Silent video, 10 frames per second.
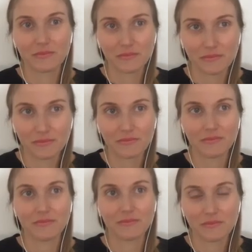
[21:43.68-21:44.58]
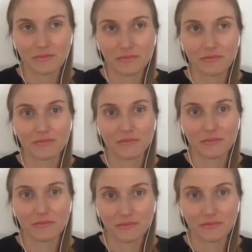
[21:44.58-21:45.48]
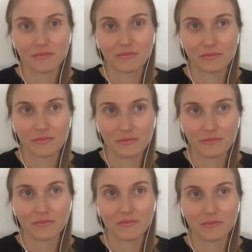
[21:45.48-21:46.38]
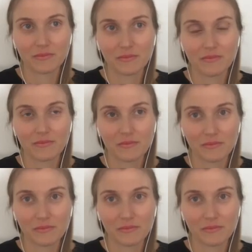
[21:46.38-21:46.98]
[no speech]